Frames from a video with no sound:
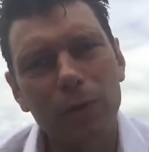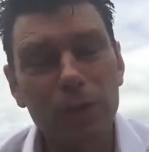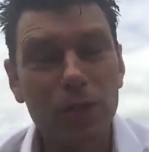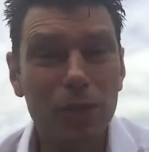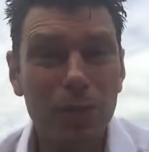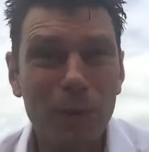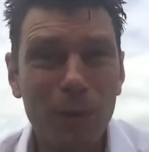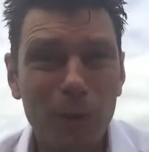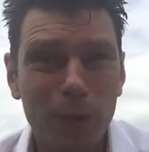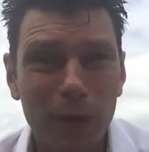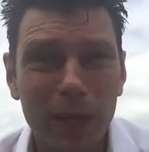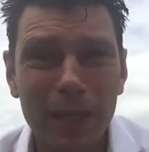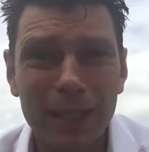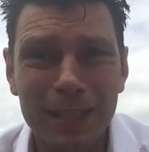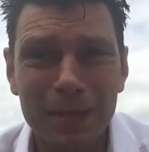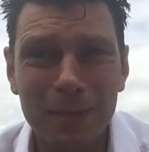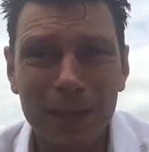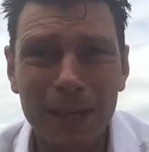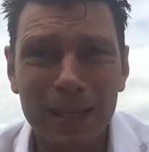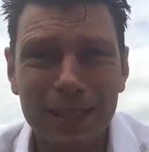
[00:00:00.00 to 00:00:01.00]
which is a bit weird
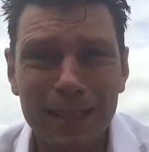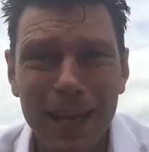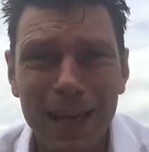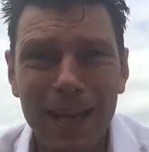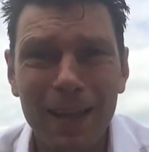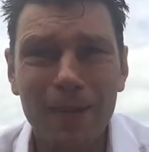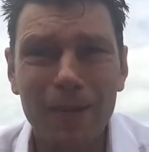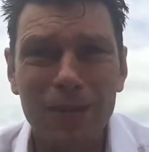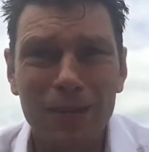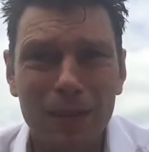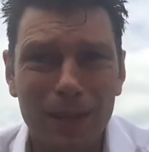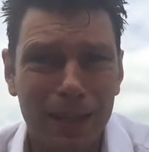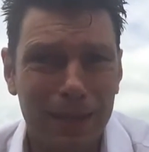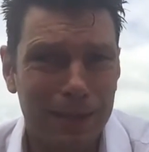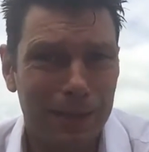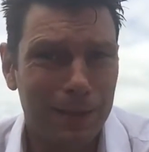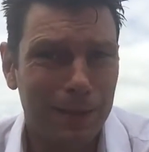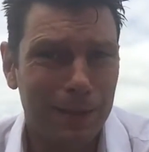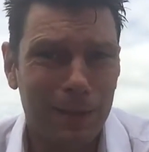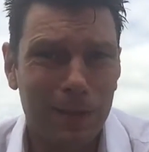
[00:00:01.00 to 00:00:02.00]
to me because health
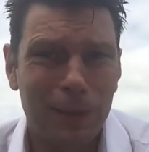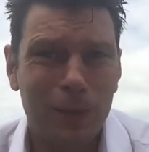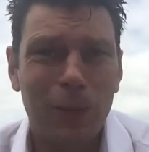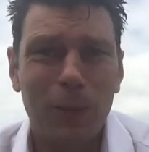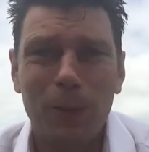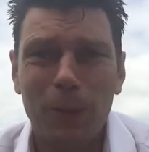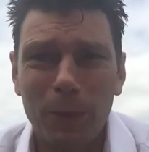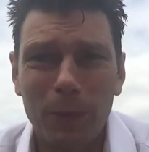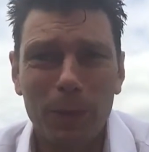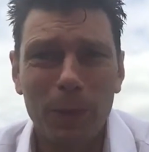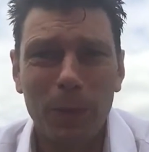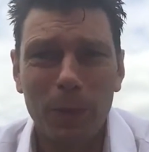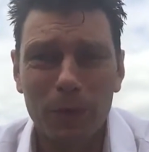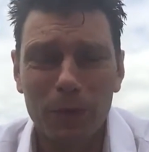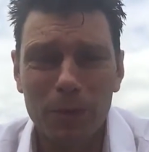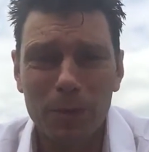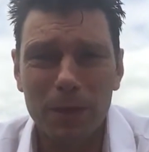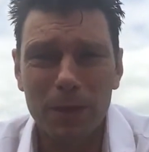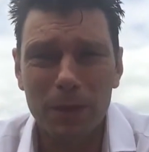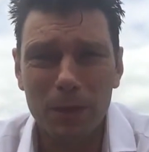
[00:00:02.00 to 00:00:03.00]
is super important to me.